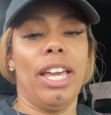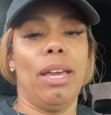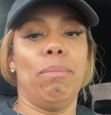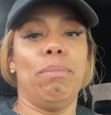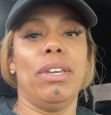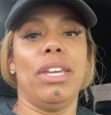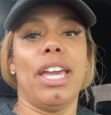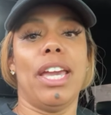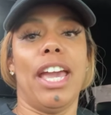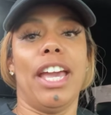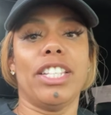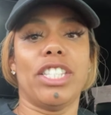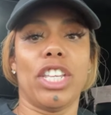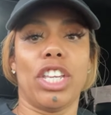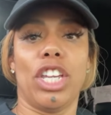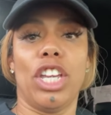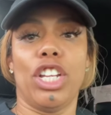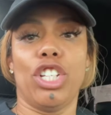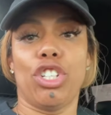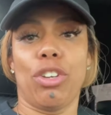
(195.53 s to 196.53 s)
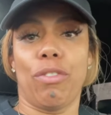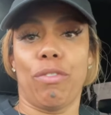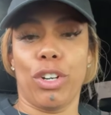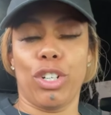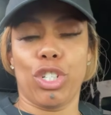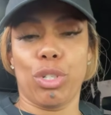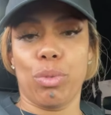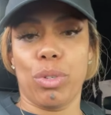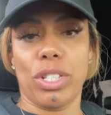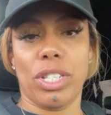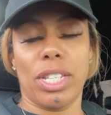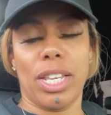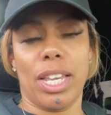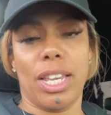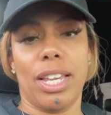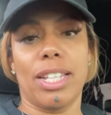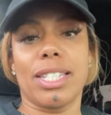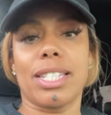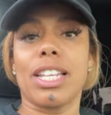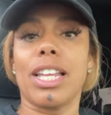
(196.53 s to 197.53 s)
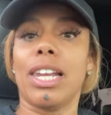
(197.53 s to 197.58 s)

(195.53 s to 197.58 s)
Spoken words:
and begin to get your virtual tickets.